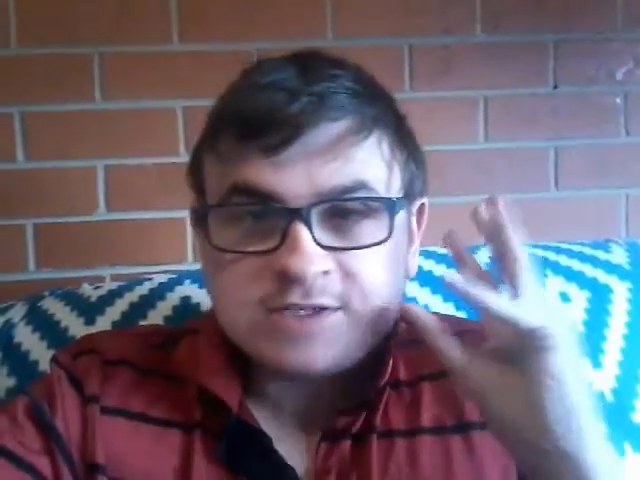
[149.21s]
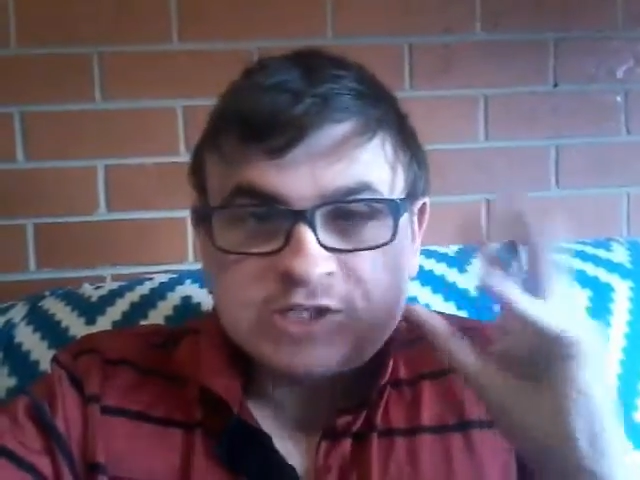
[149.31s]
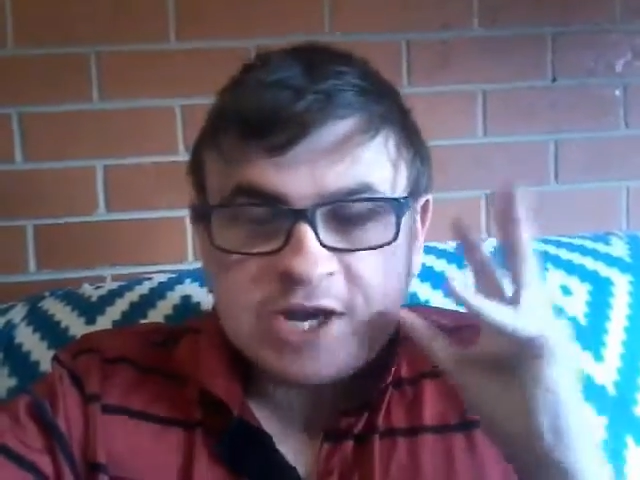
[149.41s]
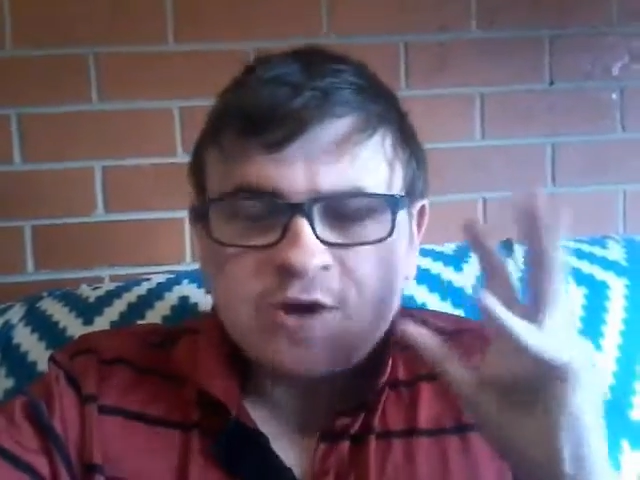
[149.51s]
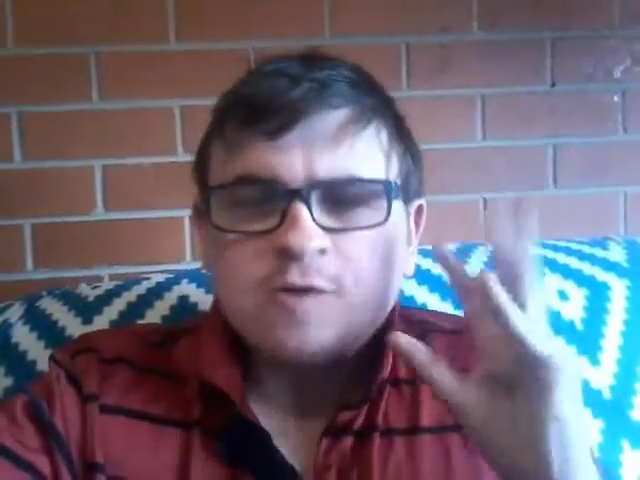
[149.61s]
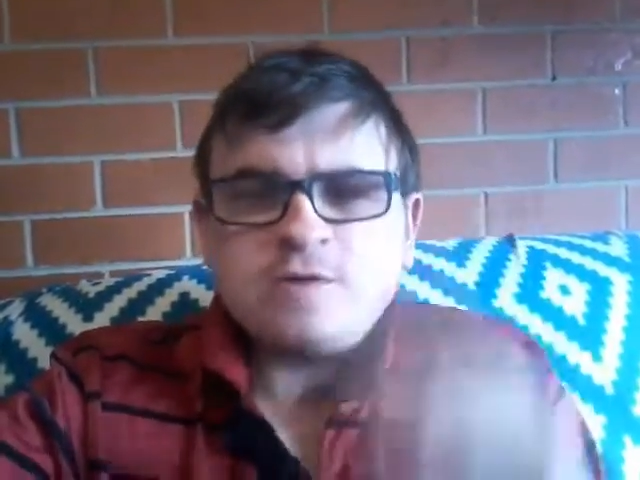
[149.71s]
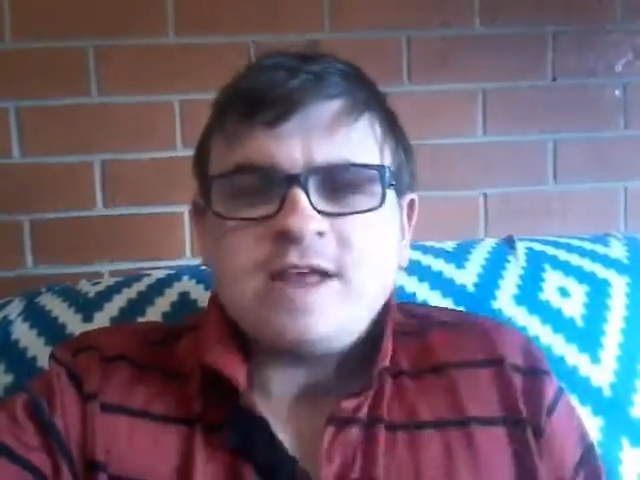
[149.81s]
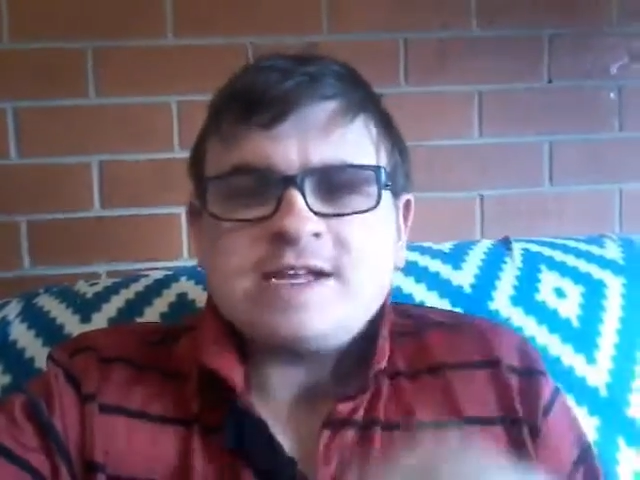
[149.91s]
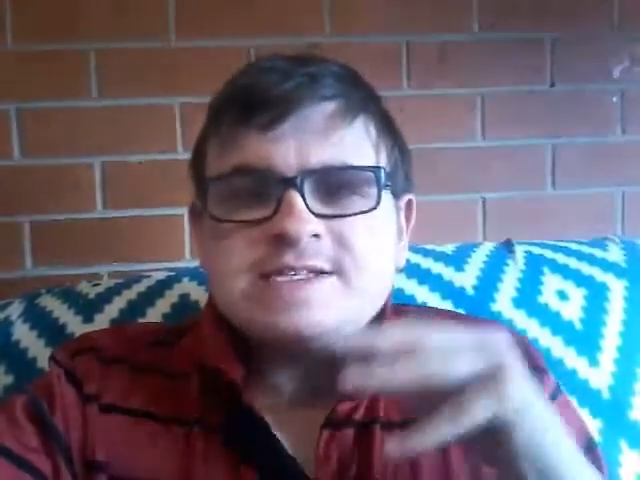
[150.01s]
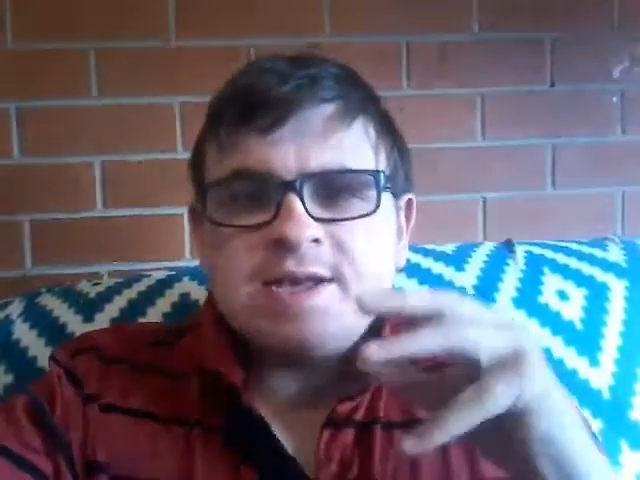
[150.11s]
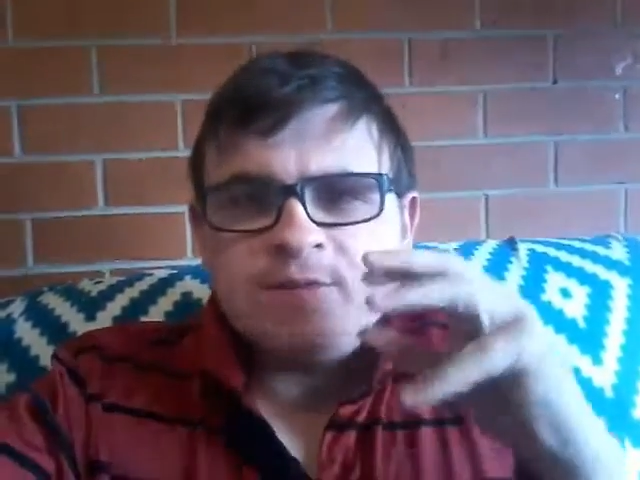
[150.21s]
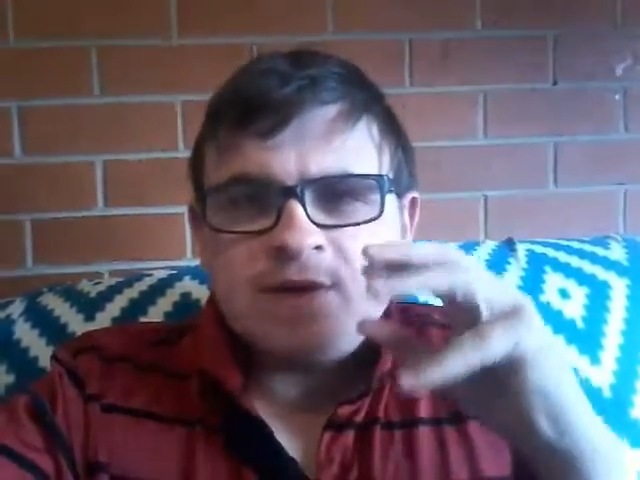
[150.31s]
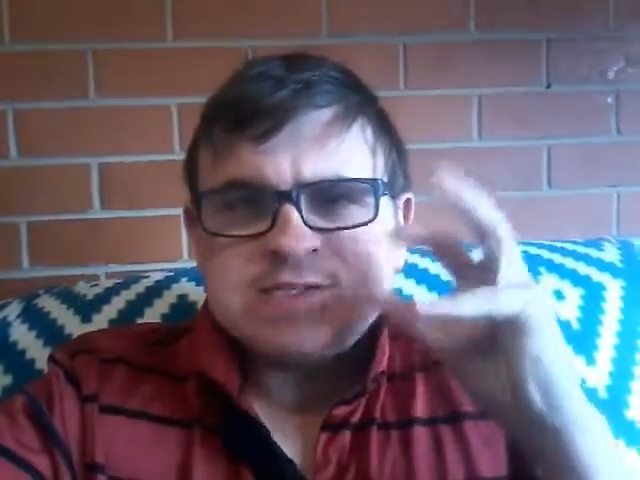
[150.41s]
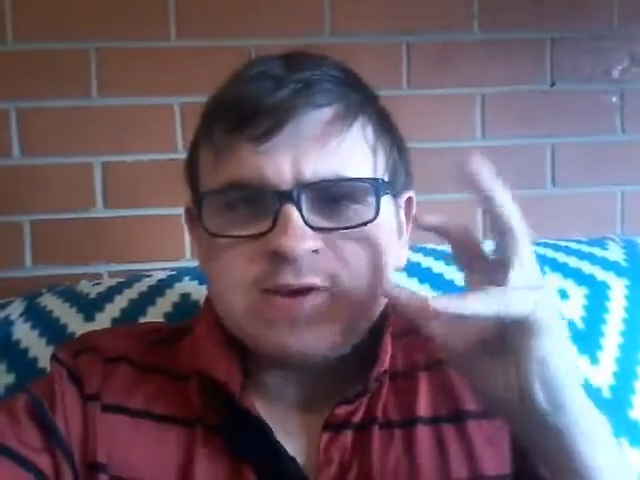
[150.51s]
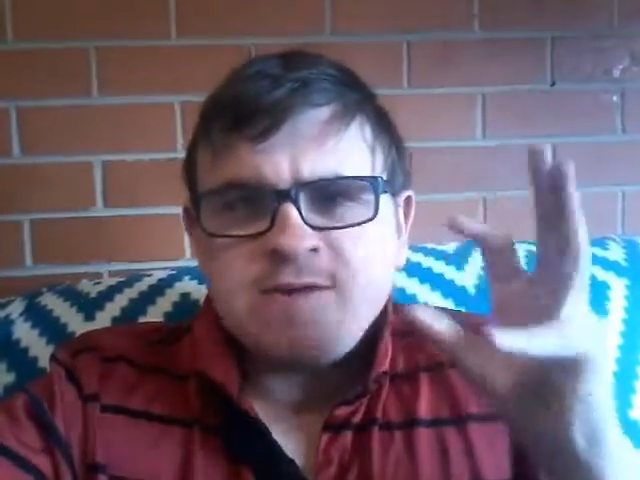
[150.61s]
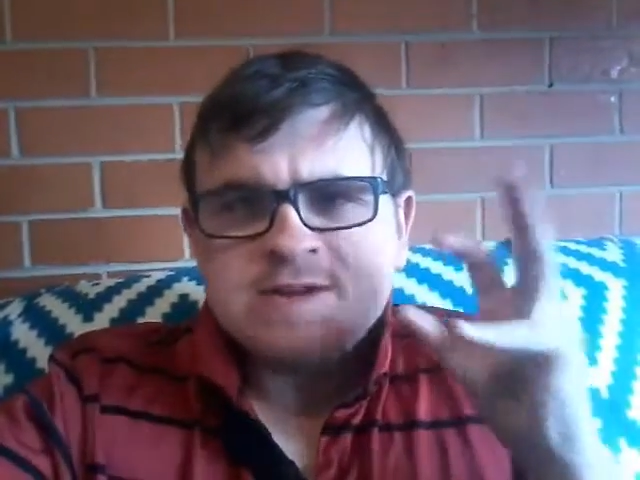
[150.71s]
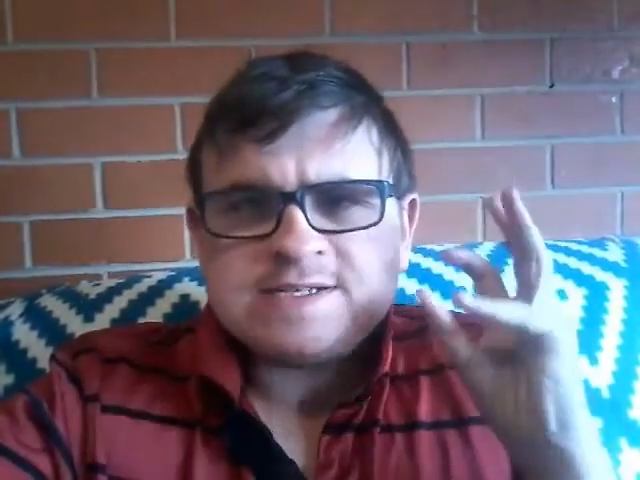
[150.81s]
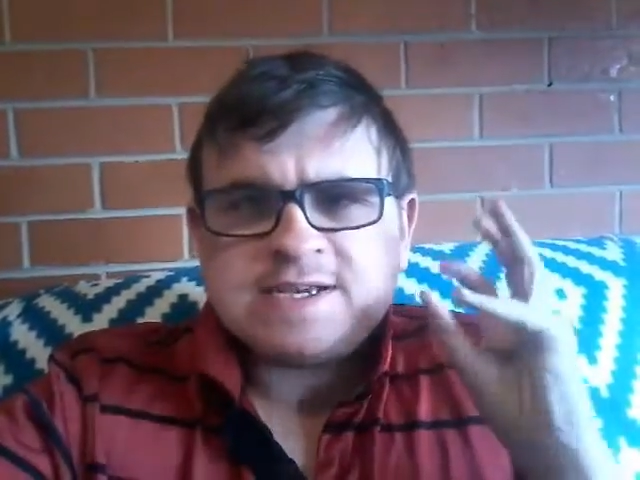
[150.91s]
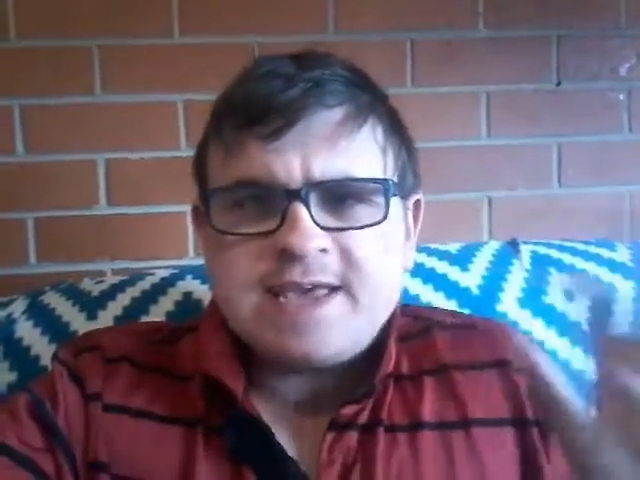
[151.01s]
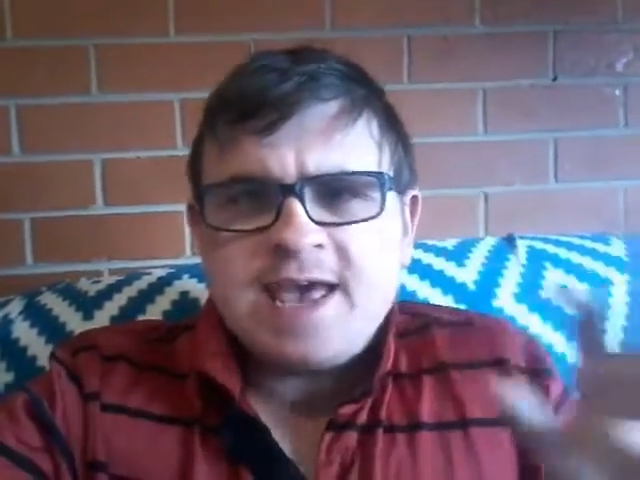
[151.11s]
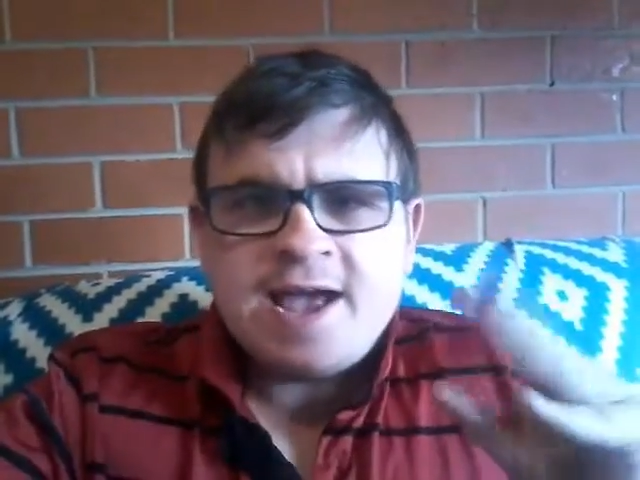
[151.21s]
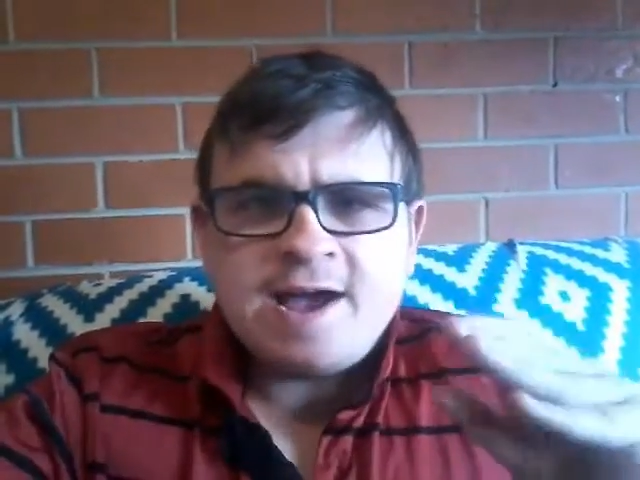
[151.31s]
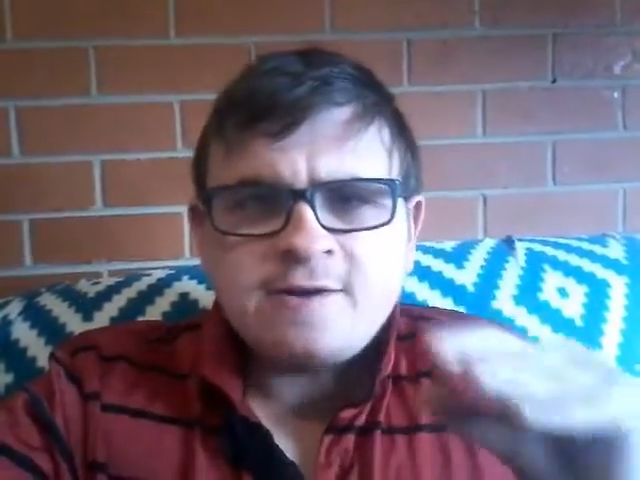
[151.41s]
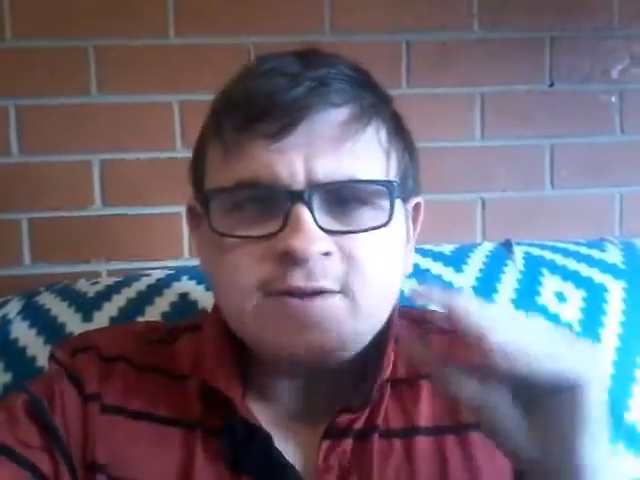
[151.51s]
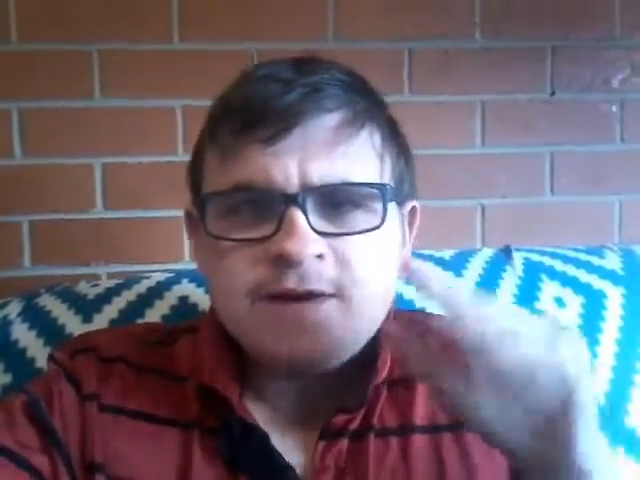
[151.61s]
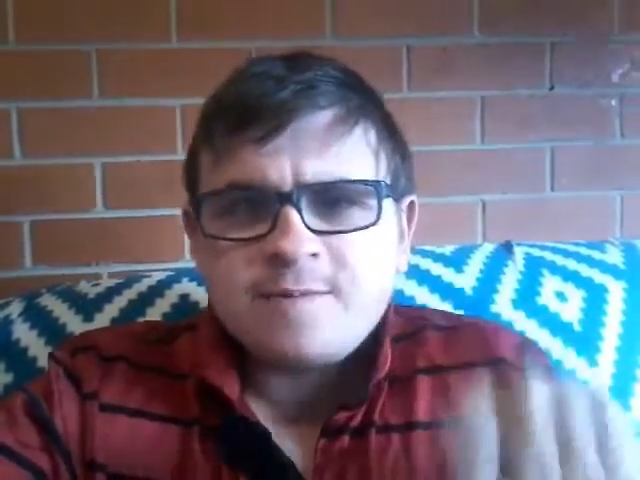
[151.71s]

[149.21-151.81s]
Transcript: Gerald that someone's on his account